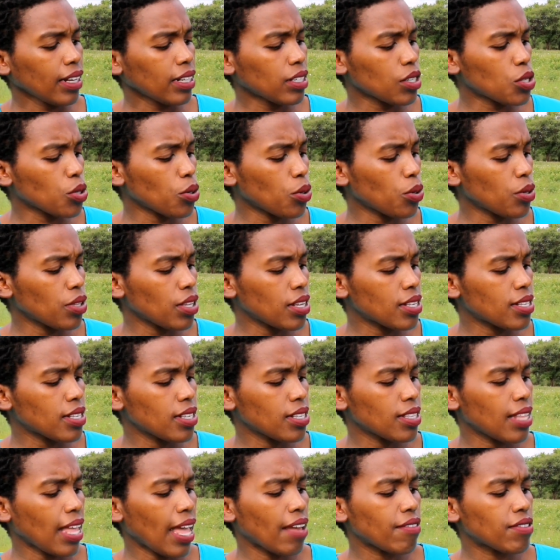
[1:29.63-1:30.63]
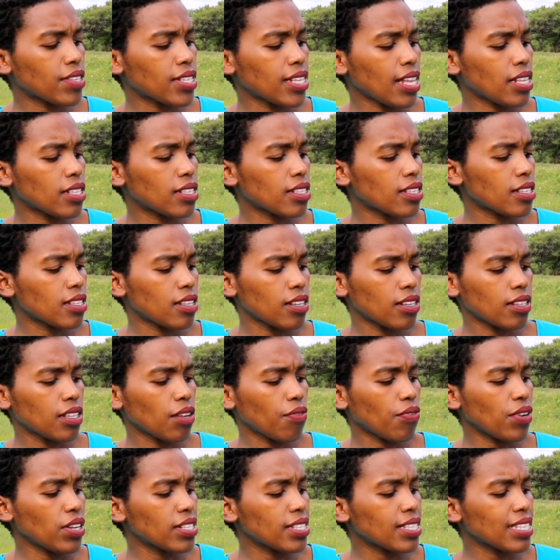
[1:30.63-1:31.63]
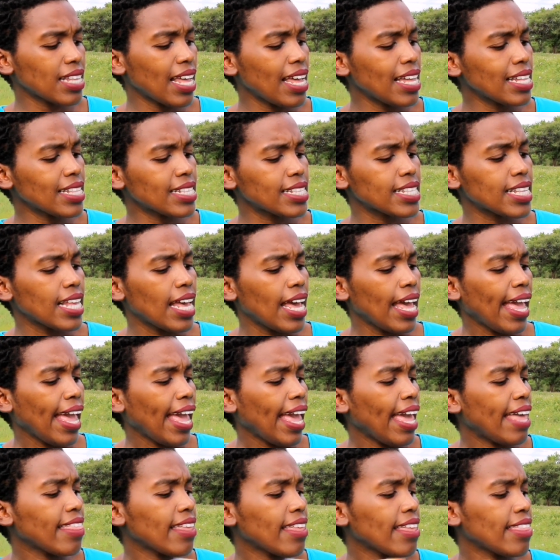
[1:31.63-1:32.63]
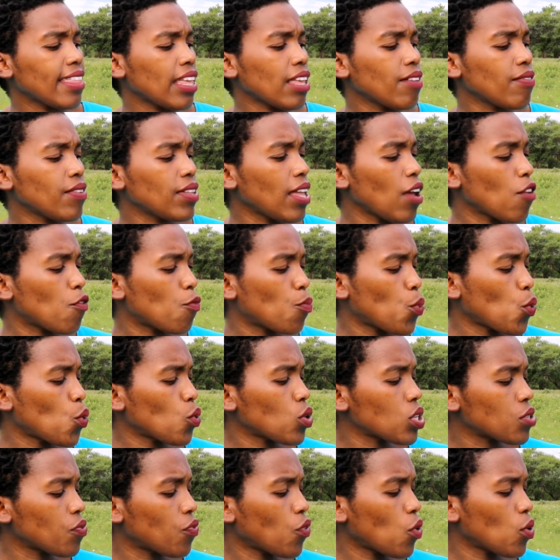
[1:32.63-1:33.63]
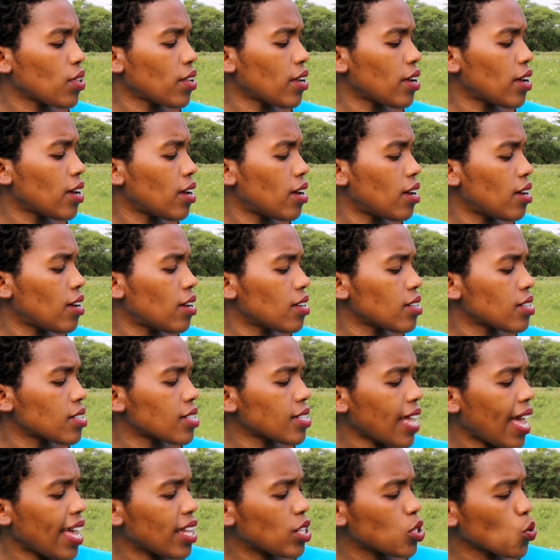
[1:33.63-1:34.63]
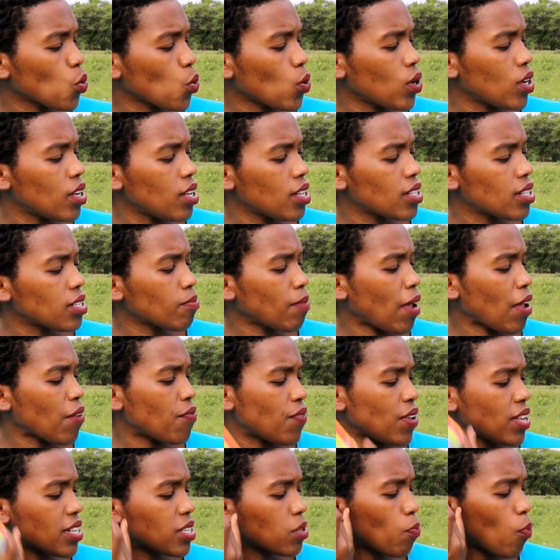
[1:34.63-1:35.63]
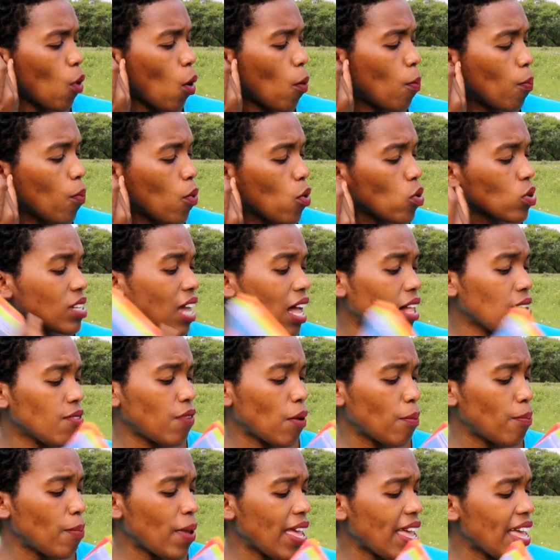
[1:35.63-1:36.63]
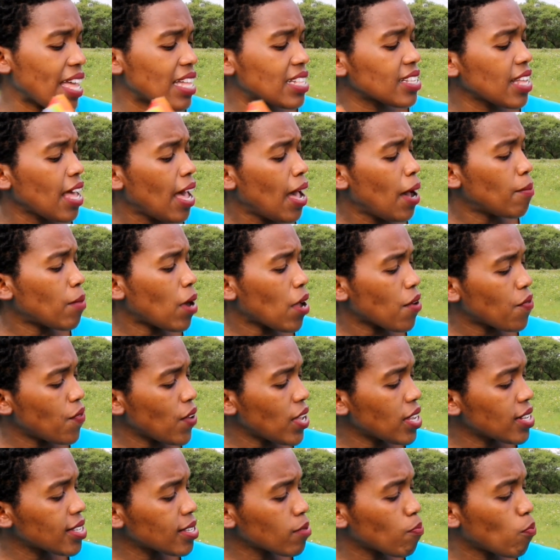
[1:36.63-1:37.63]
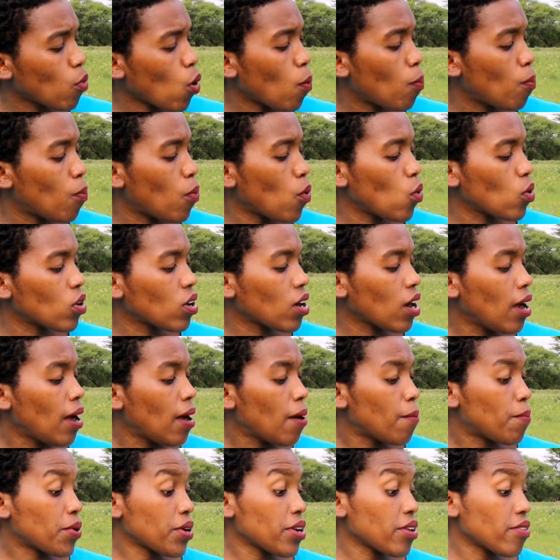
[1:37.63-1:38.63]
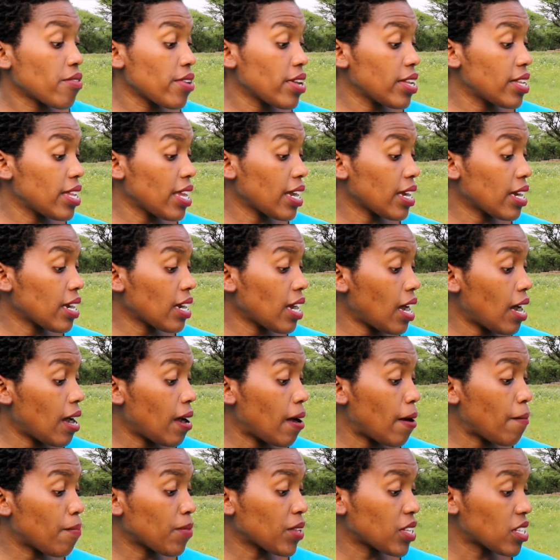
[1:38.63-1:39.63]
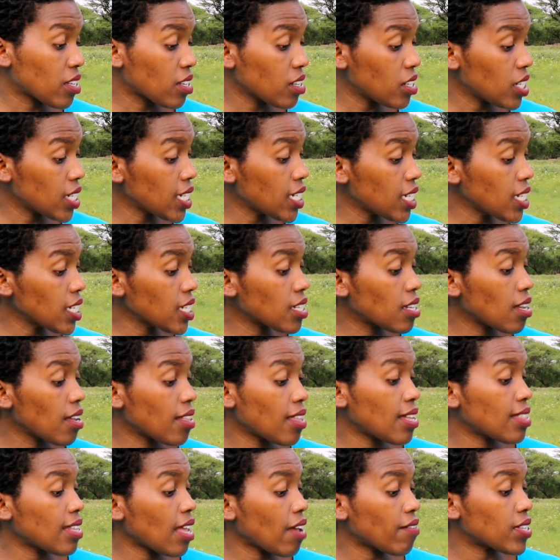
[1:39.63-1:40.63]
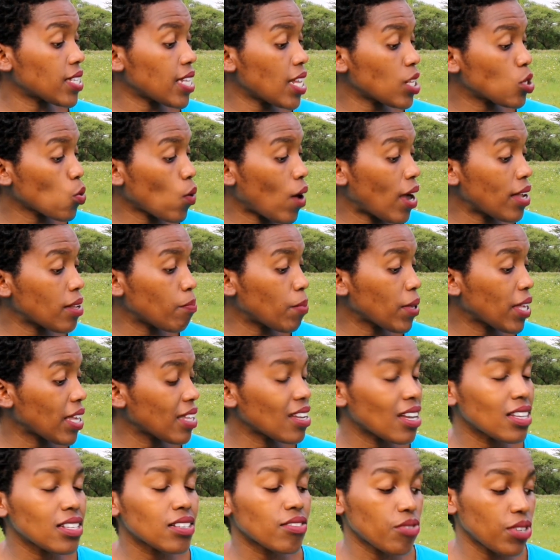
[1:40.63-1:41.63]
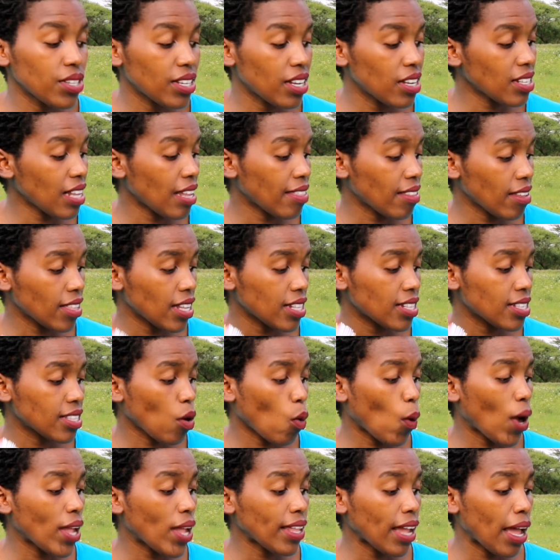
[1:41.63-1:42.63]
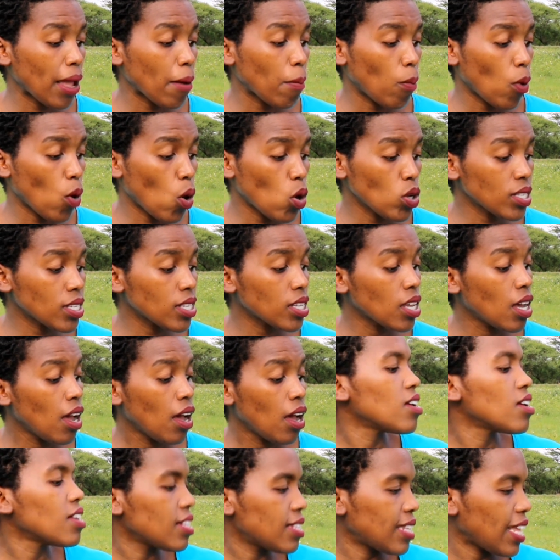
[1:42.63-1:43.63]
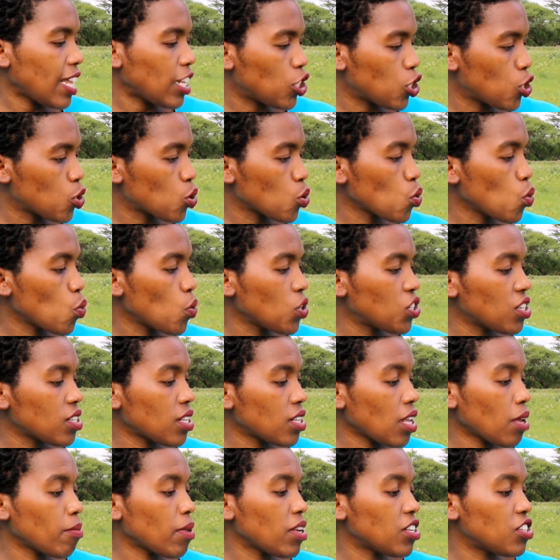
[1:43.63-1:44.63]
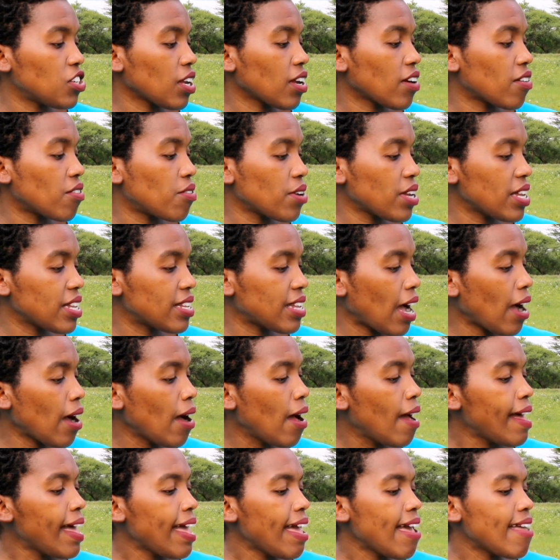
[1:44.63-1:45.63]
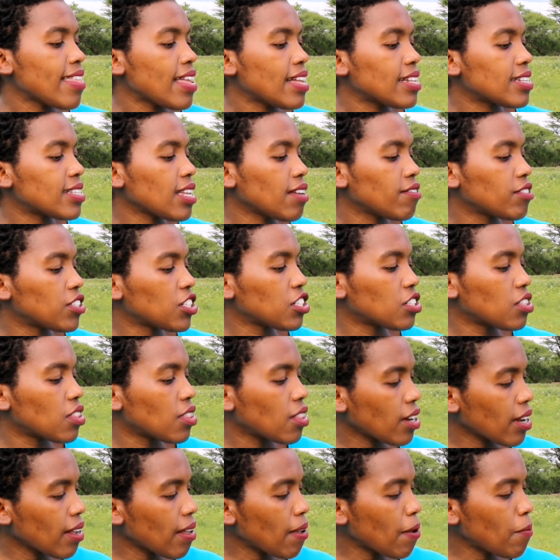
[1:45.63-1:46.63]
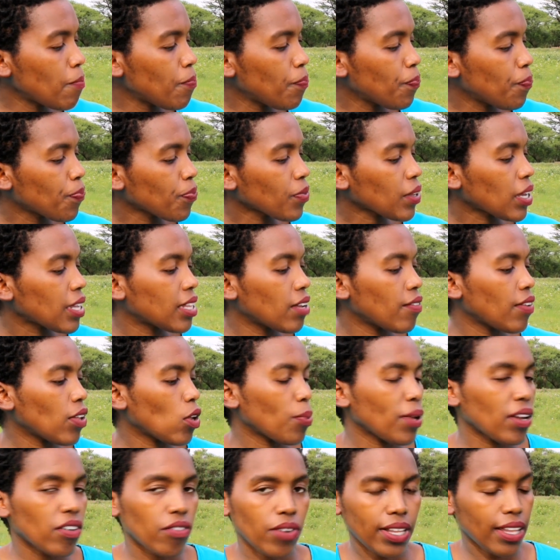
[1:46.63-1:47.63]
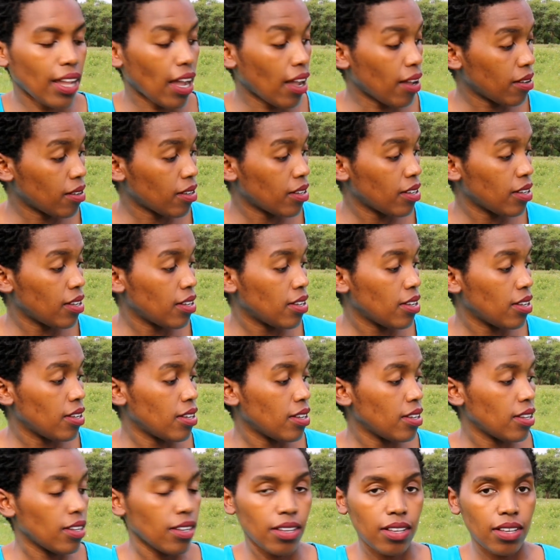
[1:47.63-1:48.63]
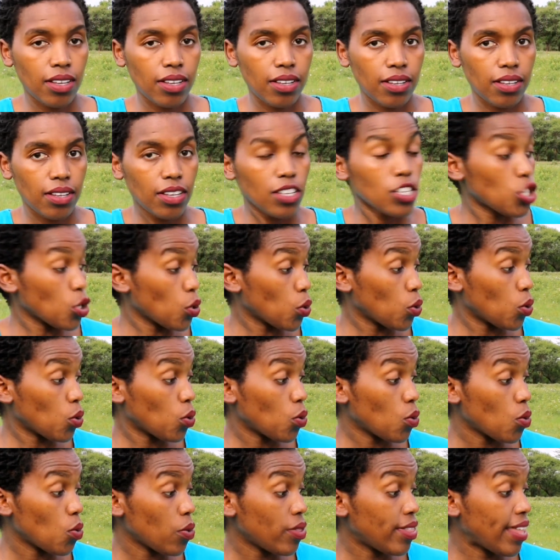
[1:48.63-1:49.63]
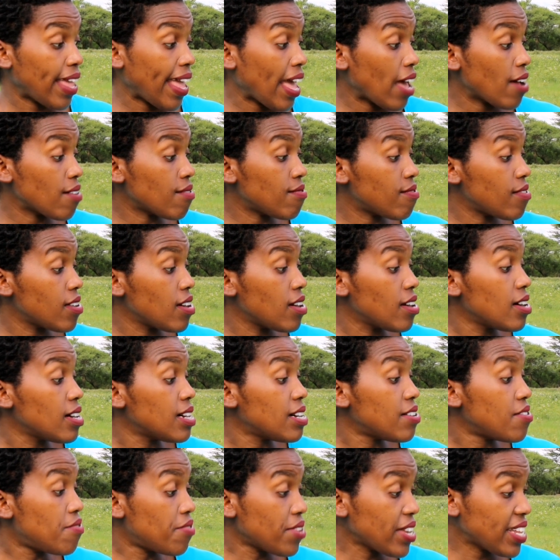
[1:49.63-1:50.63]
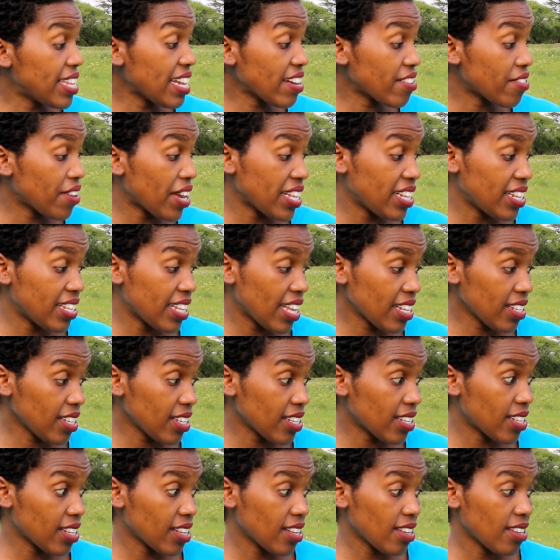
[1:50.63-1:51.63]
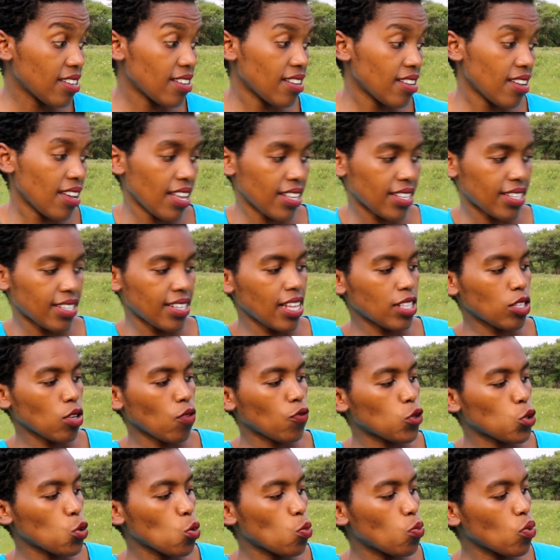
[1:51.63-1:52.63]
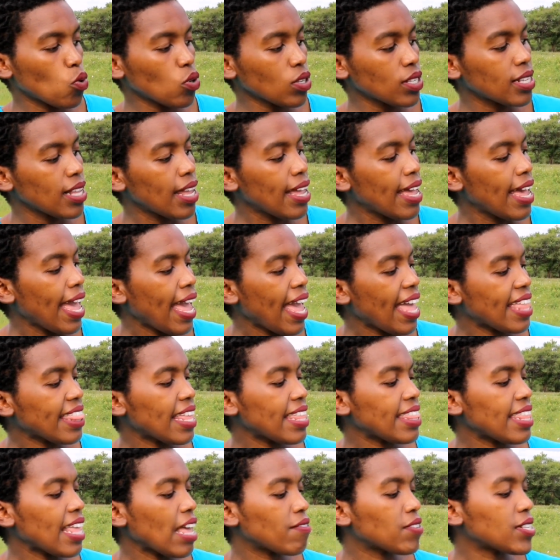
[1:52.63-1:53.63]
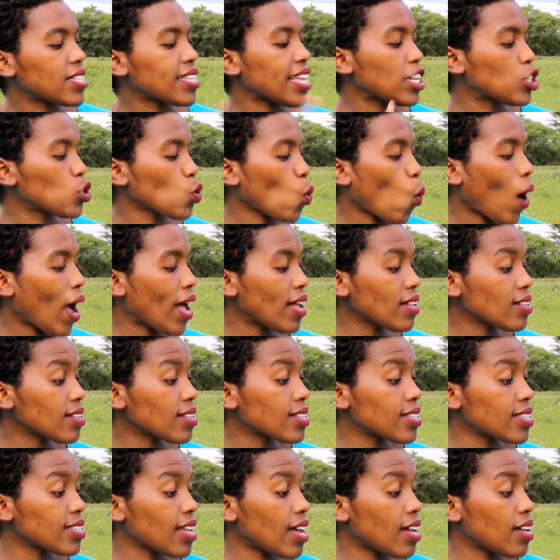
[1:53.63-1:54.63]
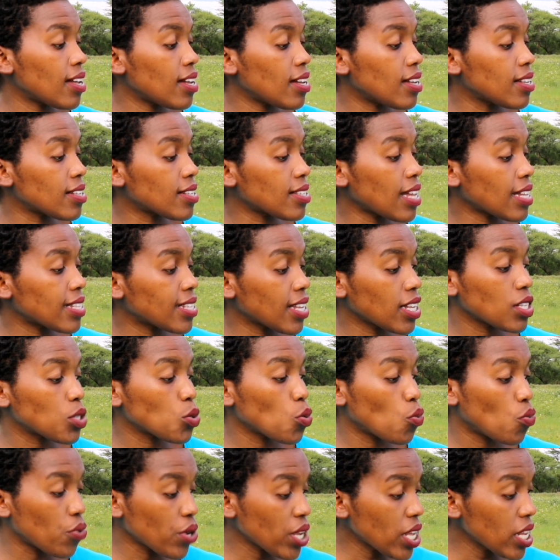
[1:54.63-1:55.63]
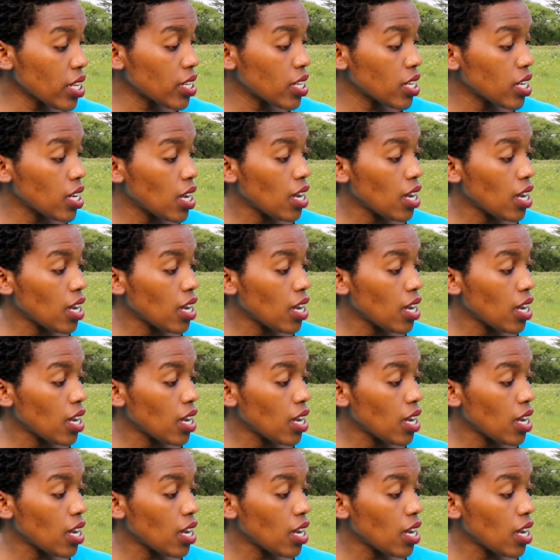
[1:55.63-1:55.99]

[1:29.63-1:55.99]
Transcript: So they have sets, different sets, and then they even have books for the sight words, my first pop book alphabet, my first pop book pre-reading skills. Then they have set 1, beginners readers. I think that's the one I bought. Stage 2, which is emerging reader, and then stage 3, developing reader. So they have reading readiness, a set of 2 books, and then they have stage 1, starting to read,